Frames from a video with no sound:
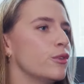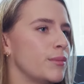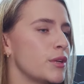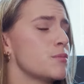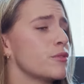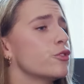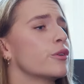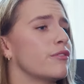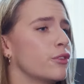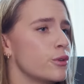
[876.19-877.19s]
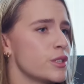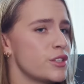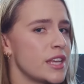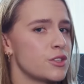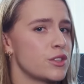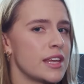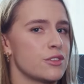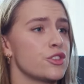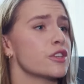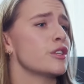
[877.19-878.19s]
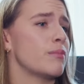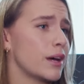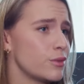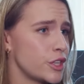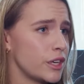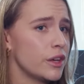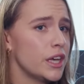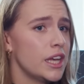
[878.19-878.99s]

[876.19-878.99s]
but it's before it falls. It's just about to.